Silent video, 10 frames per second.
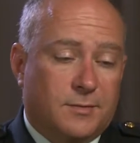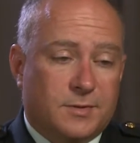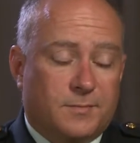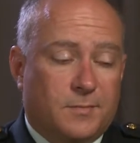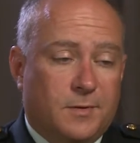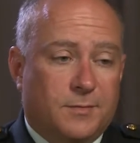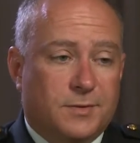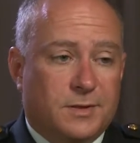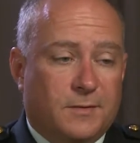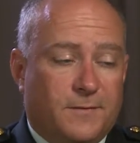Like it
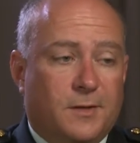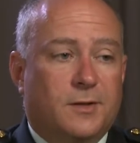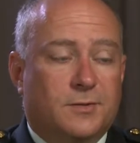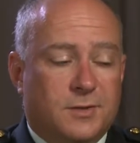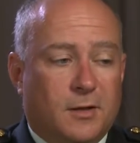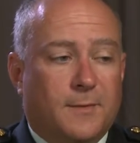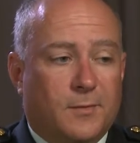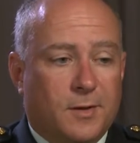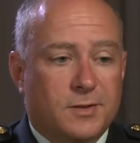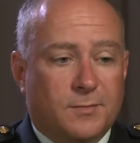was a very interesting
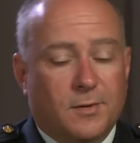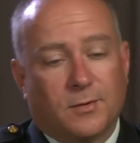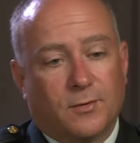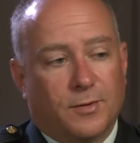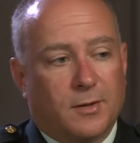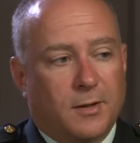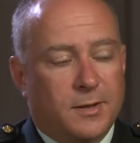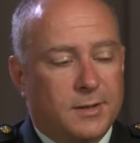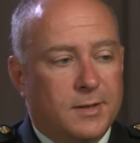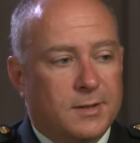operation without going into a
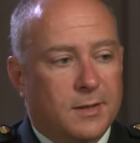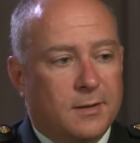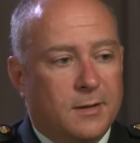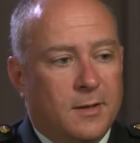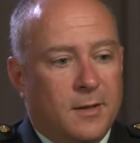lot of detail.